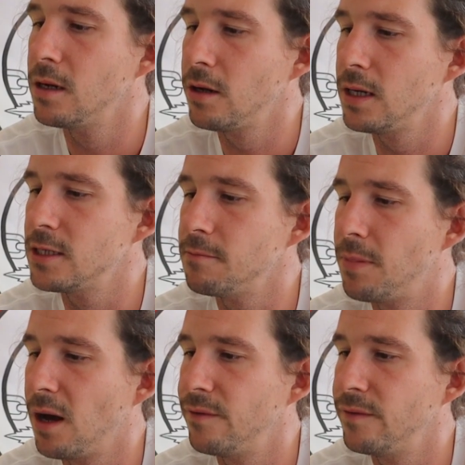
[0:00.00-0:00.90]
nice and
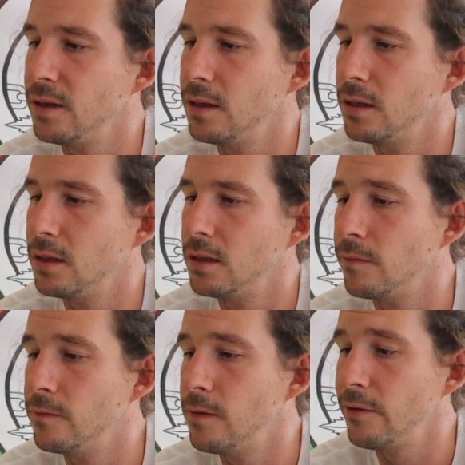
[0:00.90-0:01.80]
puffy,
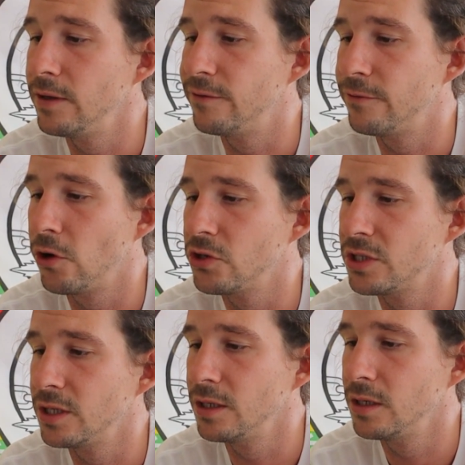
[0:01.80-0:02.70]
very
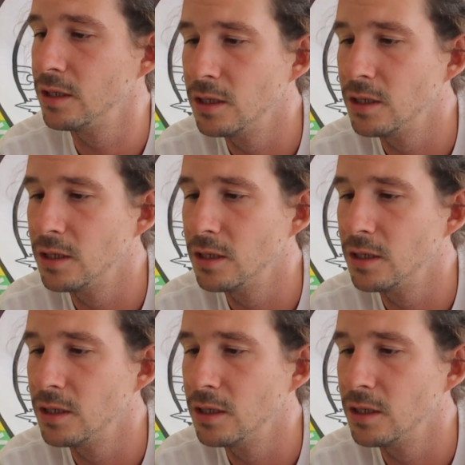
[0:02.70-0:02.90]
frosty,